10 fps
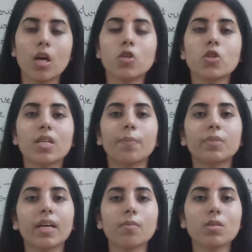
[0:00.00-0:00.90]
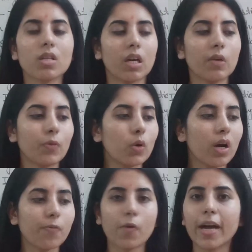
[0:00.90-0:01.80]
So sometimes if you
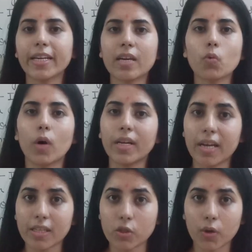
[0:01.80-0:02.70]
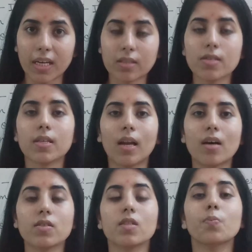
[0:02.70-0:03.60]
are finding one educator's
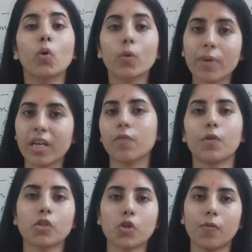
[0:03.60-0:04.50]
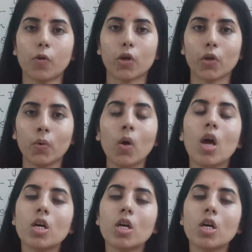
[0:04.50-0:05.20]
class is more beneficial for you,